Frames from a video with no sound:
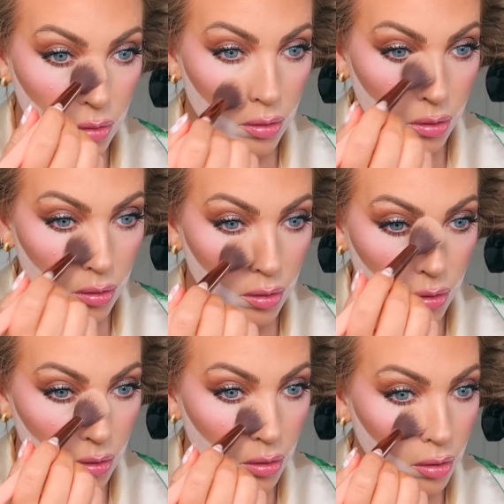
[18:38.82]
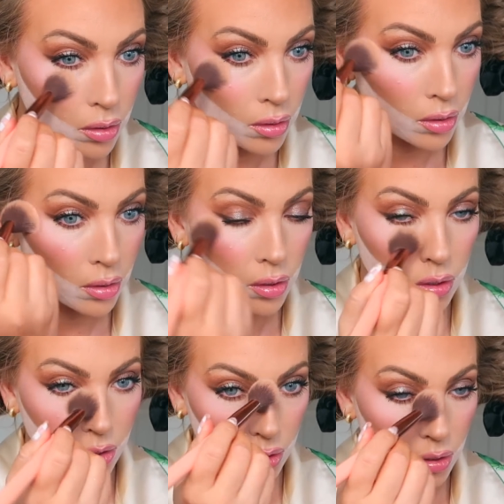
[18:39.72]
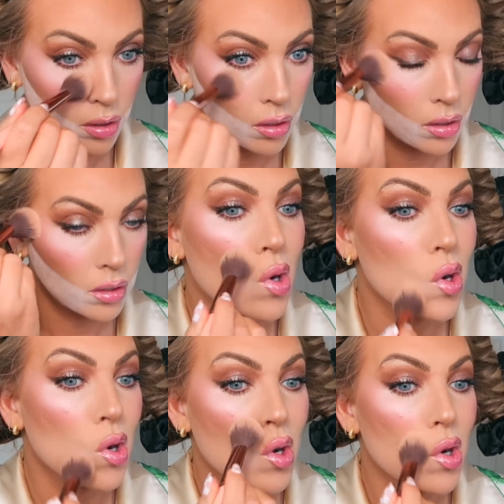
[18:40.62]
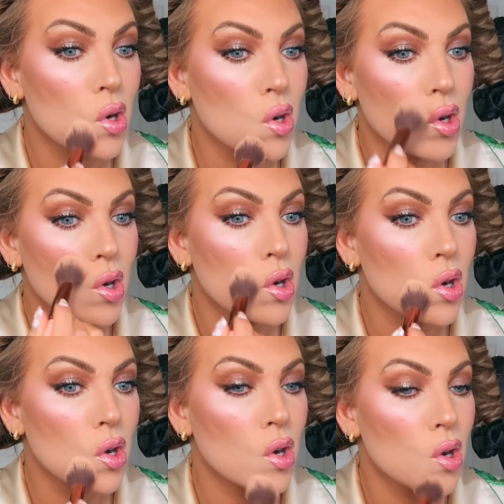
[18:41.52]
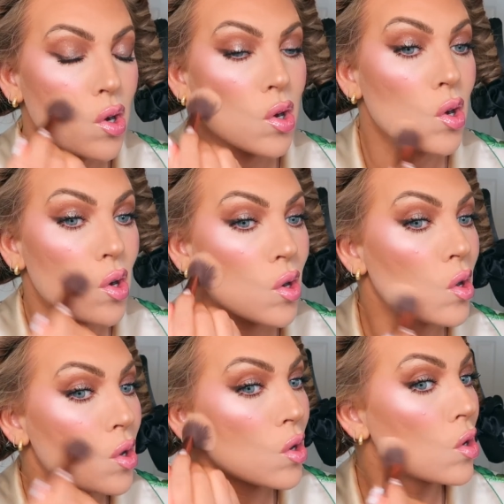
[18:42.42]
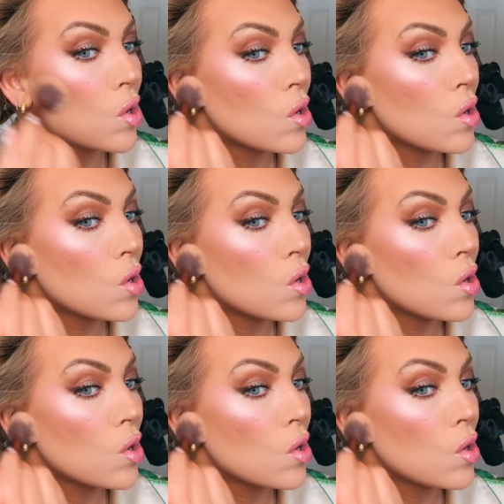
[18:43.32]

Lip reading: [no speech]